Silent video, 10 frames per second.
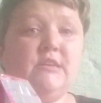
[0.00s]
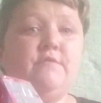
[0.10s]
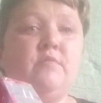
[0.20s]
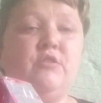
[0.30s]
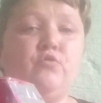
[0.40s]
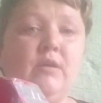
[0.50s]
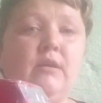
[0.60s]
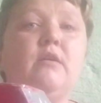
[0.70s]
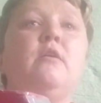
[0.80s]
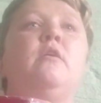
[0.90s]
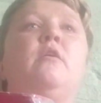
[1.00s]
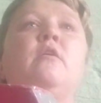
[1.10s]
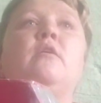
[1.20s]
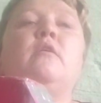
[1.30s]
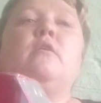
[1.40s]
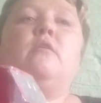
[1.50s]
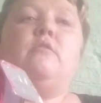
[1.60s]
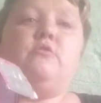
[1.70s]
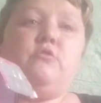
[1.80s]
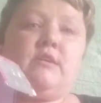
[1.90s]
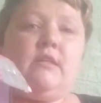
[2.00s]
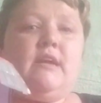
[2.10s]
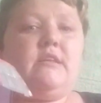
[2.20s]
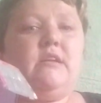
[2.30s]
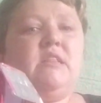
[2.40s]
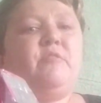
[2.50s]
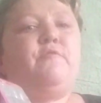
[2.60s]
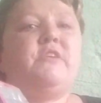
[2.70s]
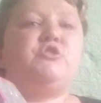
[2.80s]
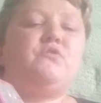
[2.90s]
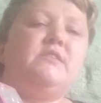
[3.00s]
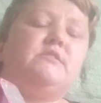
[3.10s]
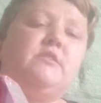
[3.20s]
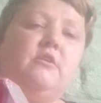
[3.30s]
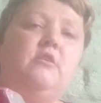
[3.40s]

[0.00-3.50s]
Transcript: from the tray. You can get a little bit frustrated